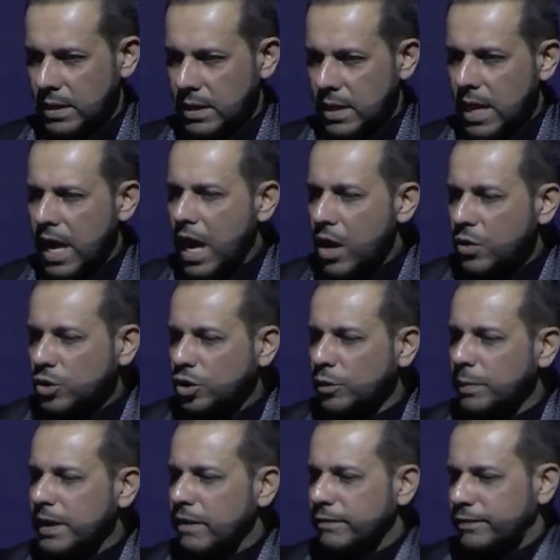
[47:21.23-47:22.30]
How to
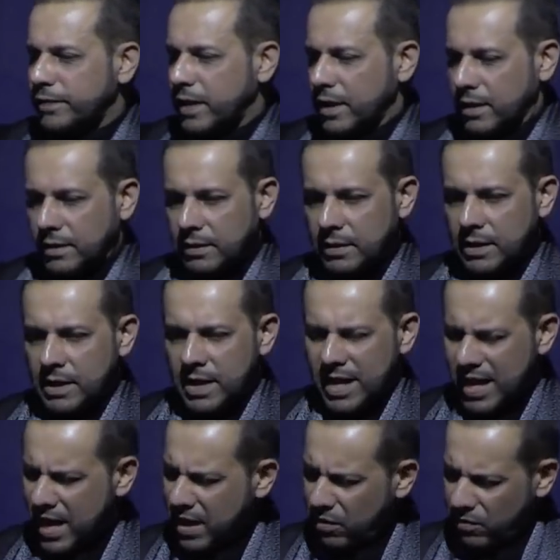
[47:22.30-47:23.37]
be a father.
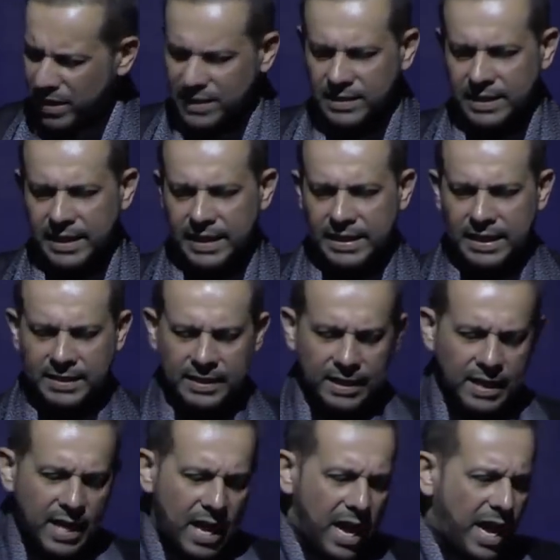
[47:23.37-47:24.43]
I resonated. I said,
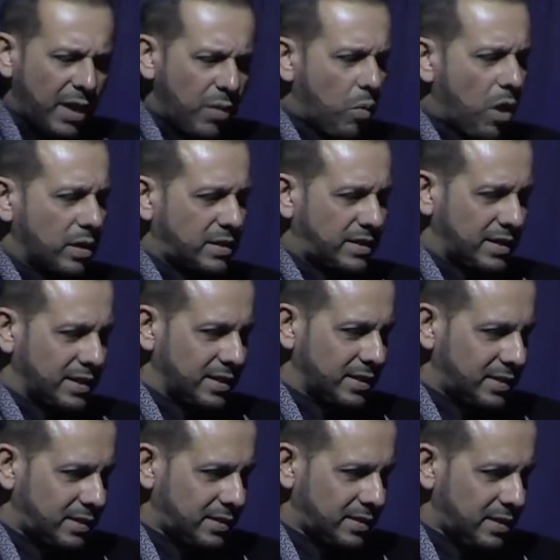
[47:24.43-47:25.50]
I want
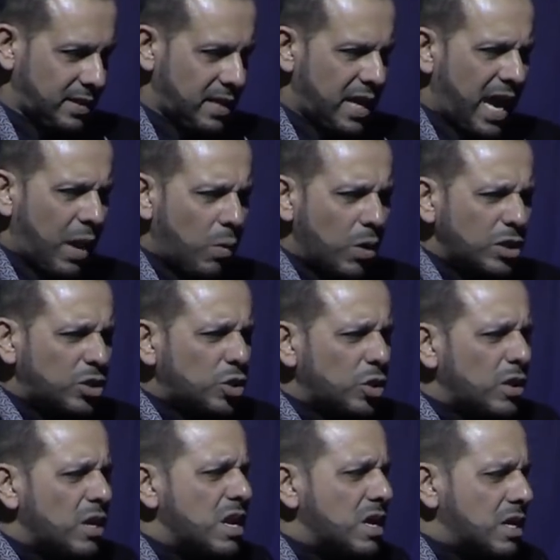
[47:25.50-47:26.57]
this. I want to
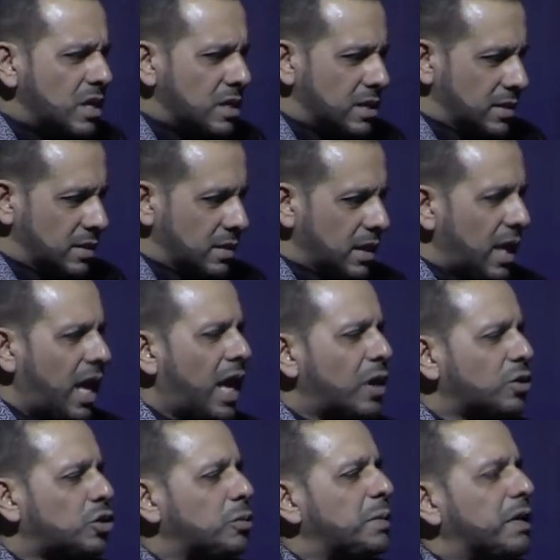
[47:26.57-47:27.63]
learn how
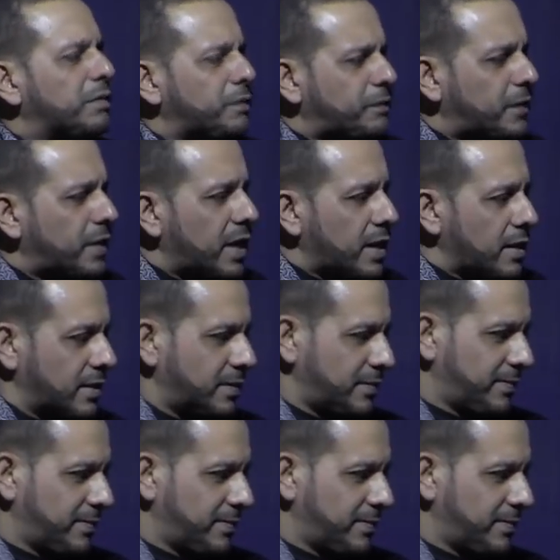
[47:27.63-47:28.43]
to be a father.